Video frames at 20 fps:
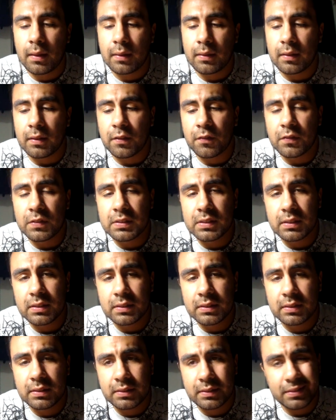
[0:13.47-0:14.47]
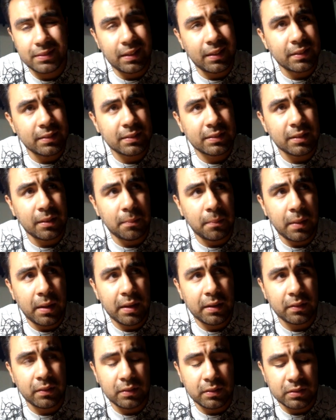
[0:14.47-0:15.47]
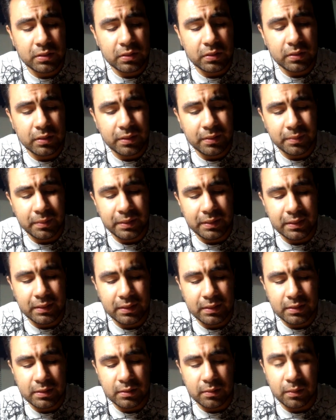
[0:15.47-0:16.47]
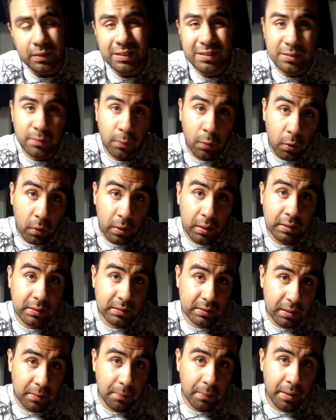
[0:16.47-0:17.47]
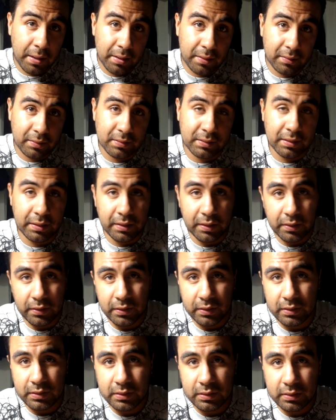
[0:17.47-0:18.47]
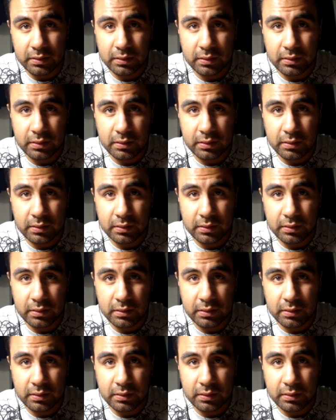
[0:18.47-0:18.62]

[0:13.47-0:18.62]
The differences on some models, it's more on some models than others,